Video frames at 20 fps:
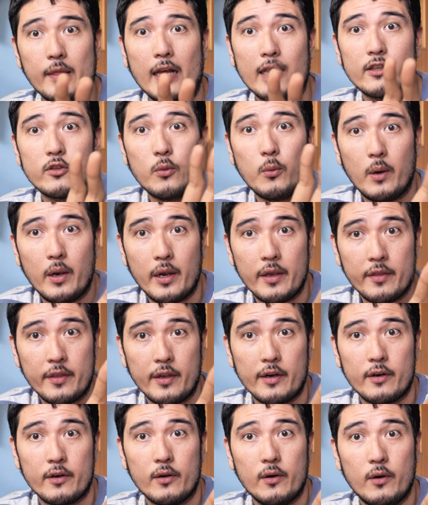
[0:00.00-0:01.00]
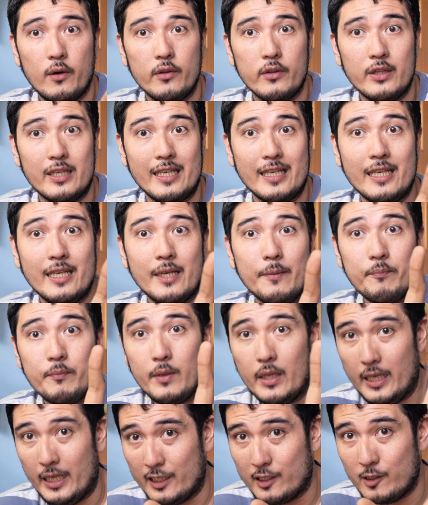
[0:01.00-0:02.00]
That's why they are called the
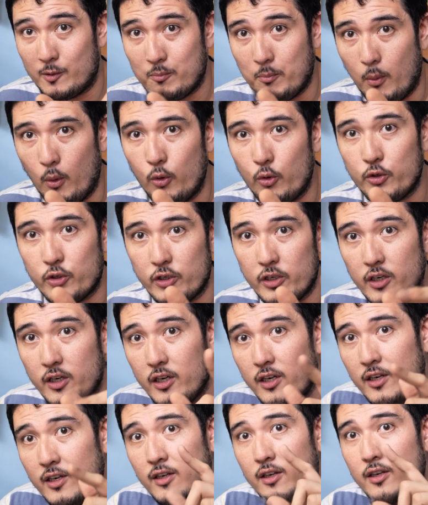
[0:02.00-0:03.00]
exposure